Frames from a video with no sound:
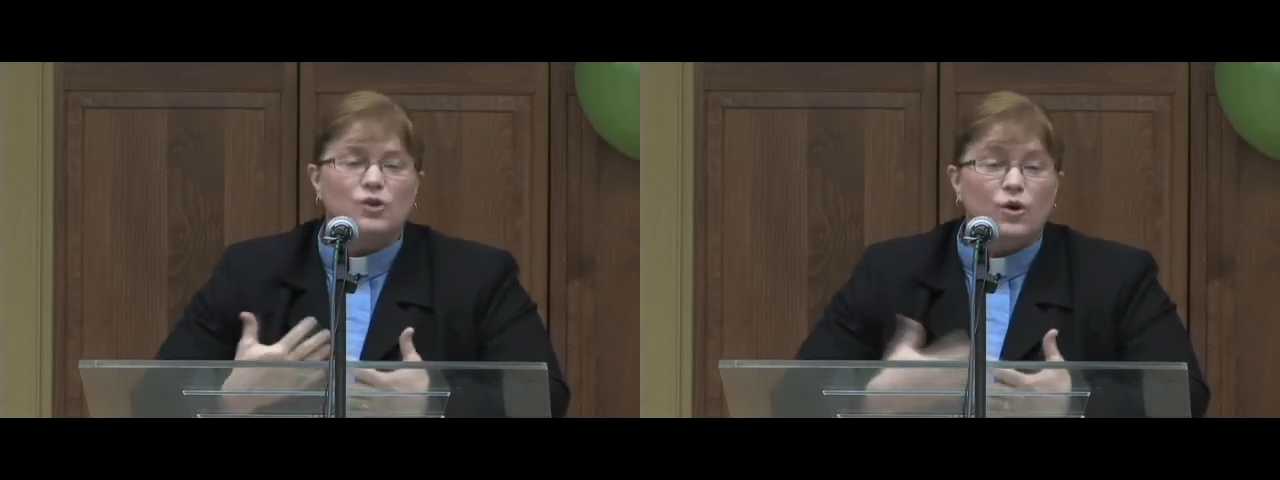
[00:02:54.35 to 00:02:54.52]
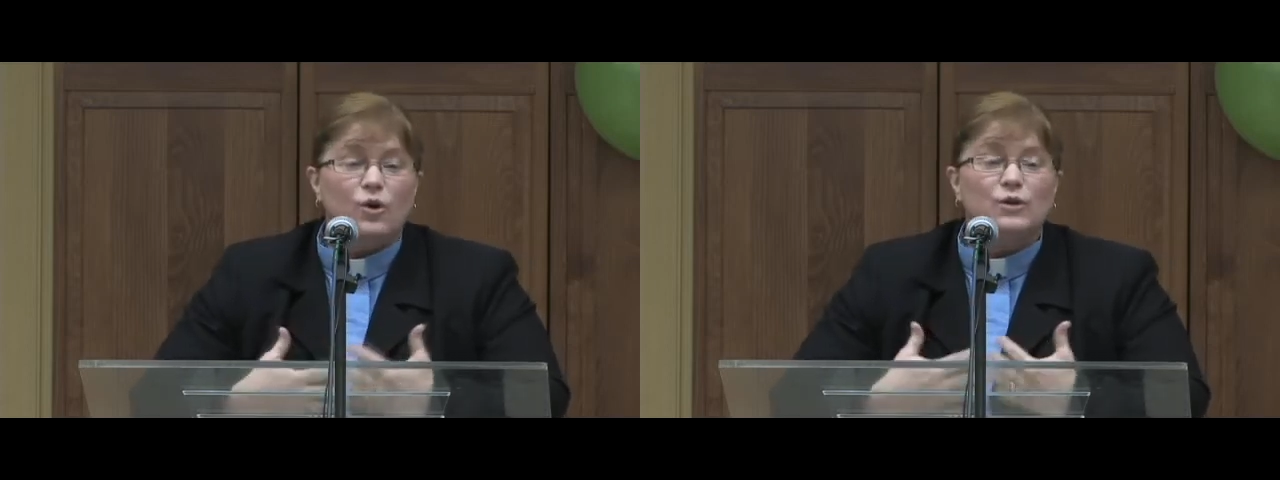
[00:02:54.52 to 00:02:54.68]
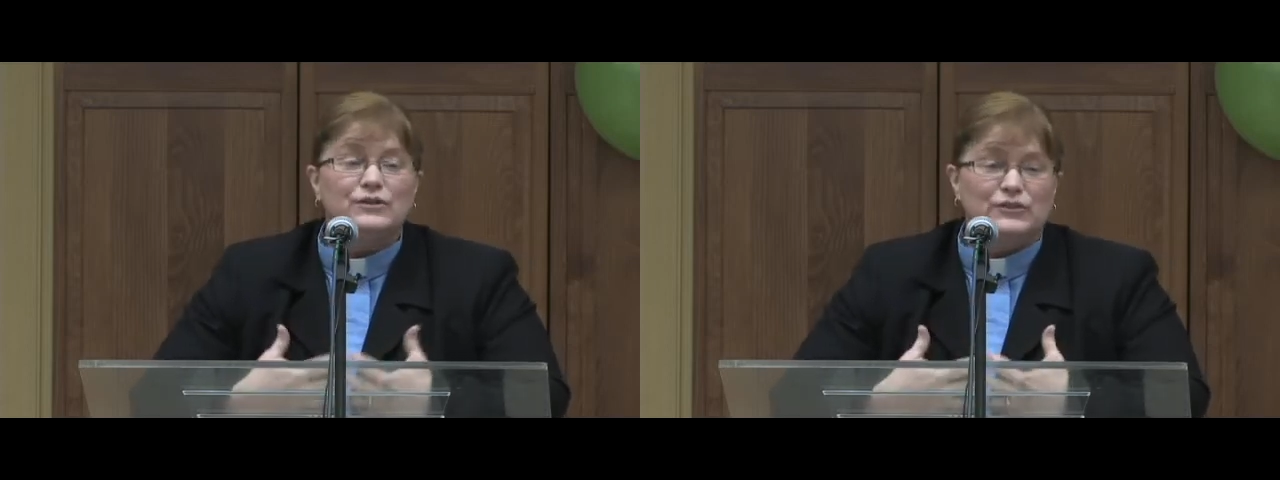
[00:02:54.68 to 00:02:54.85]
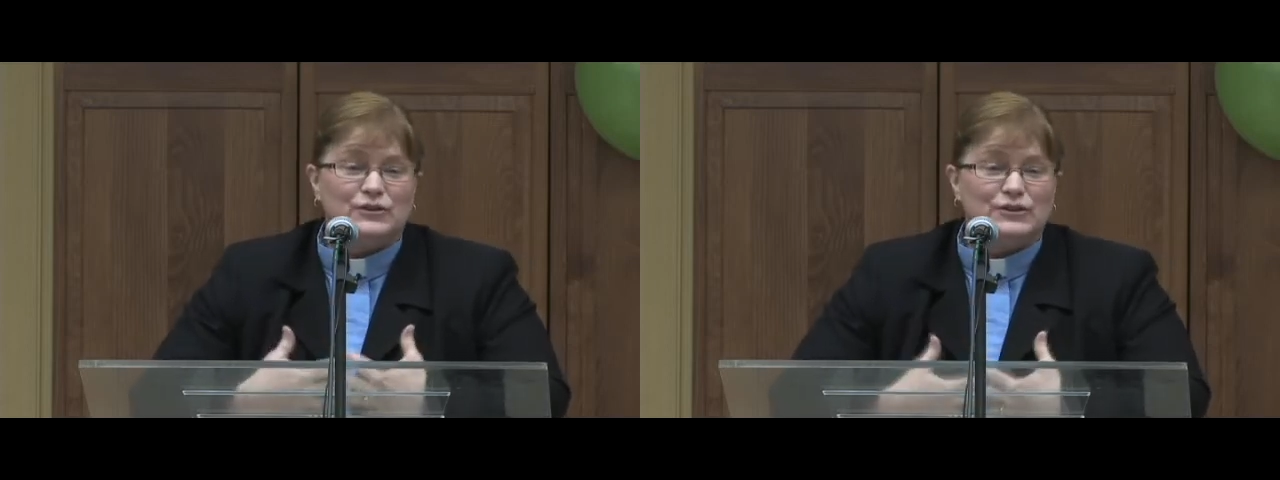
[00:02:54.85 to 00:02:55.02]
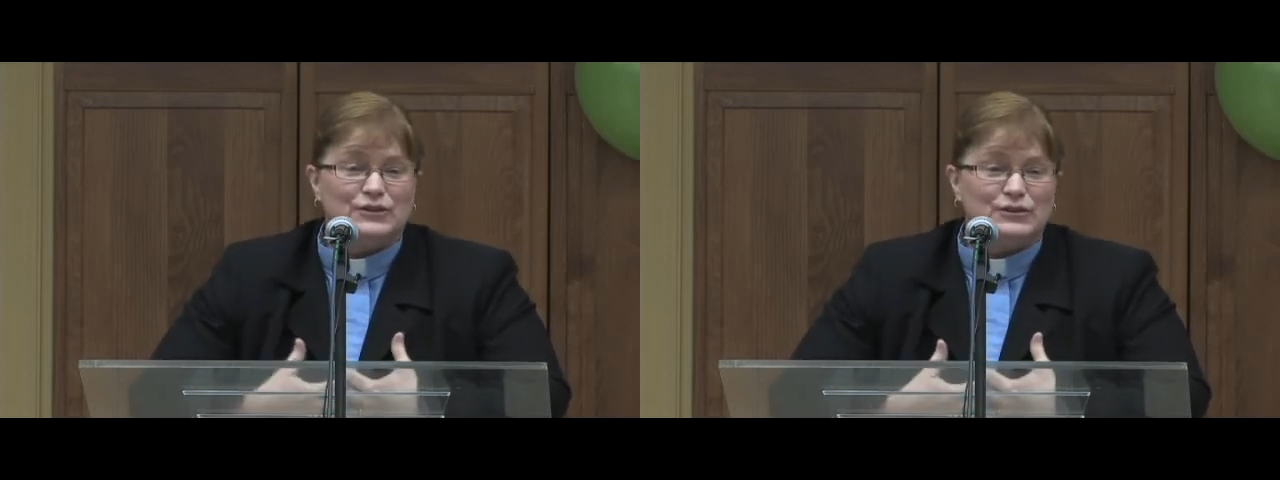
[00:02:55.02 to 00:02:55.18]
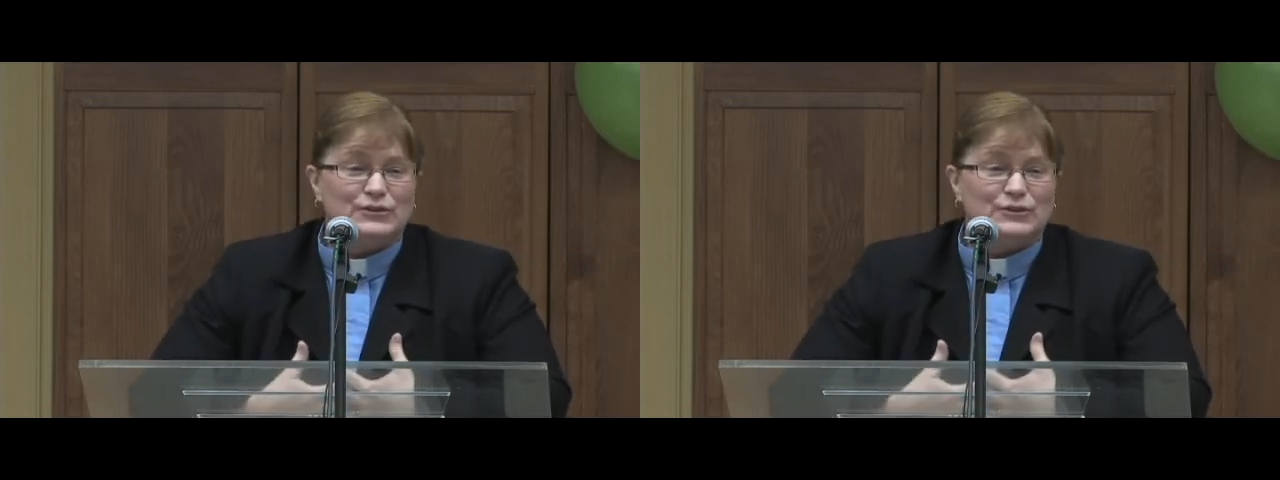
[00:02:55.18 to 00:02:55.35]
calls you
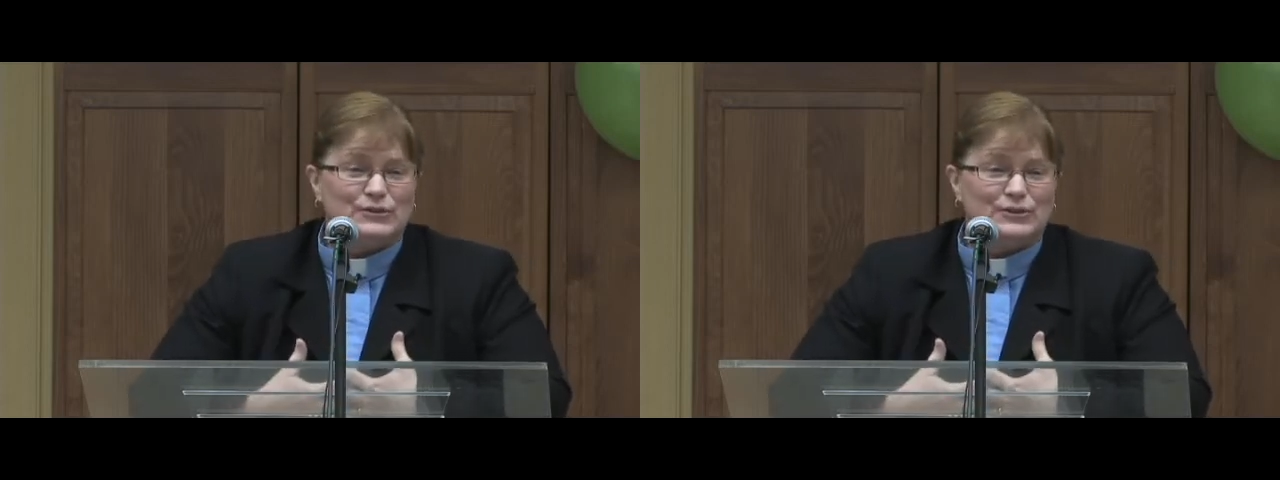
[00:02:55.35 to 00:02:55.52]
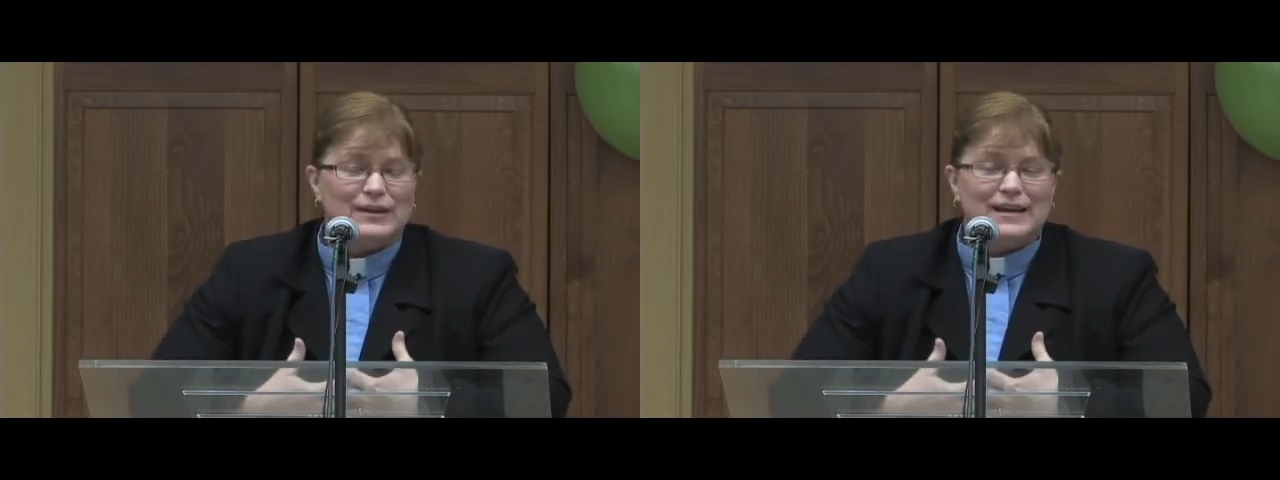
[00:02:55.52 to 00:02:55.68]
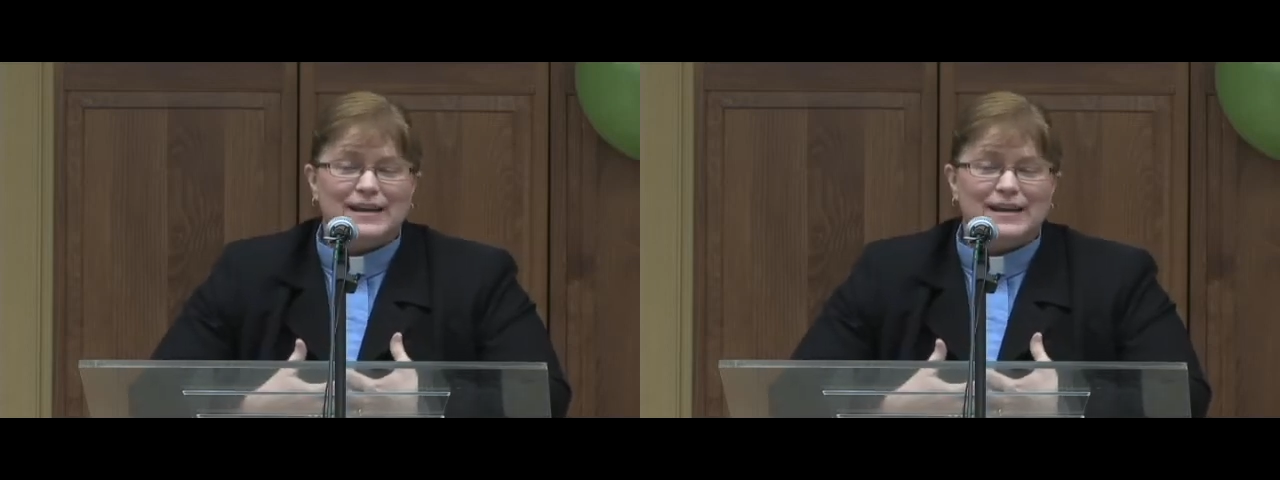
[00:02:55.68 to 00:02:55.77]
to do.